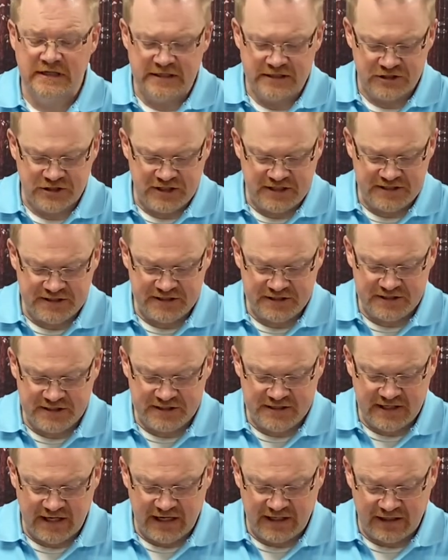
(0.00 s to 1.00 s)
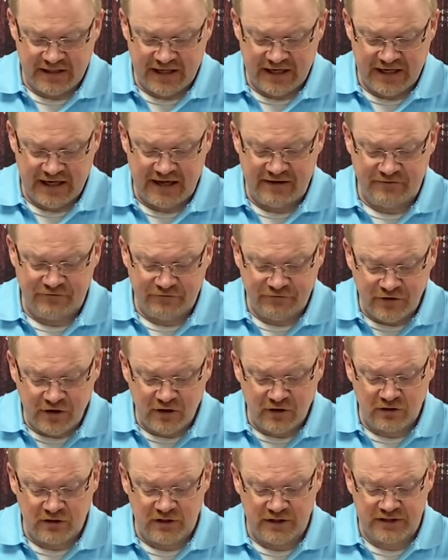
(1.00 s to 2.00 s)
Jesus is not like a
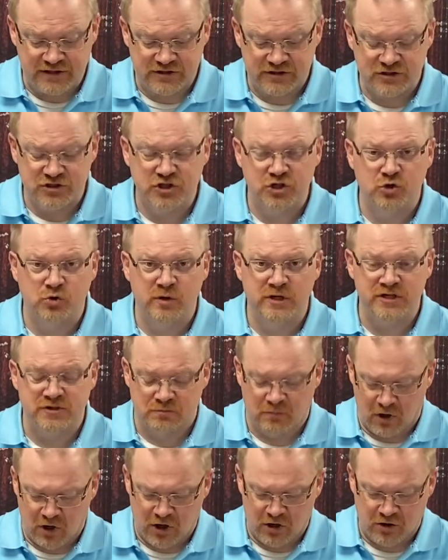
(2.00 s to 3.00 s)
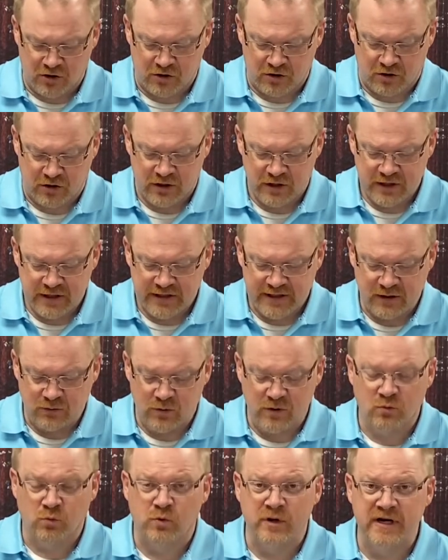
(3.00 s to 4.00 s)
fearless Jewish martyr that
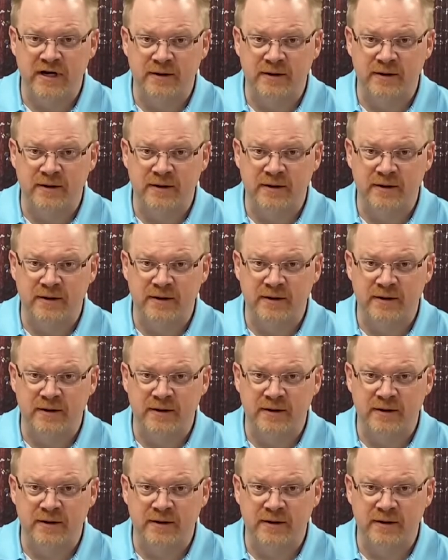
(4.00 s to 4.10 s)
we read